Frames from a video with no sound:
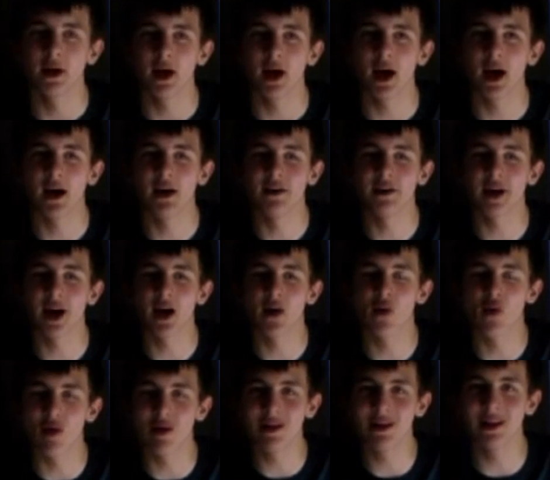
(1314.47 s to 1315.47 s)
And I
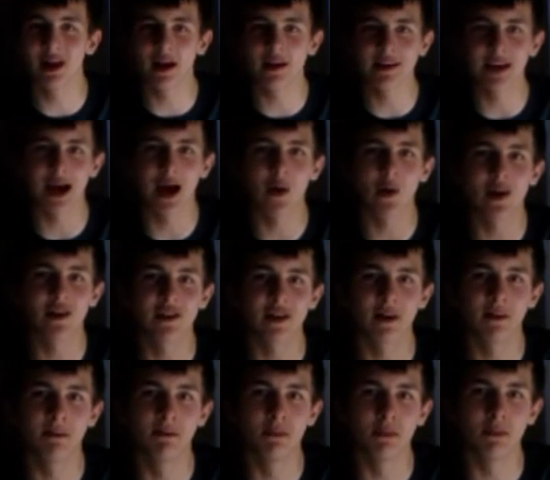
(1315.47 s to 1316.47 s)
really liked how it's
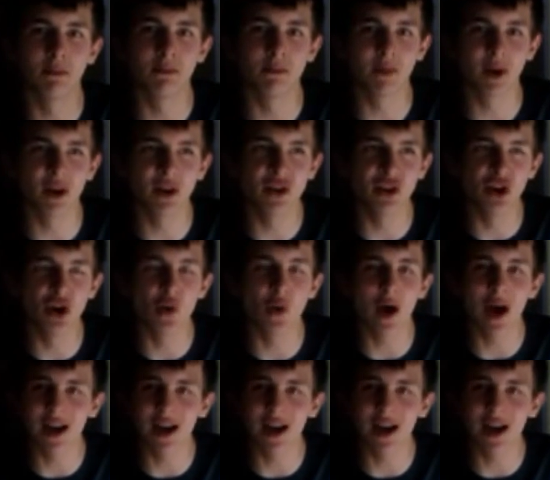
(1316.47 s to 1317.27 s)
a new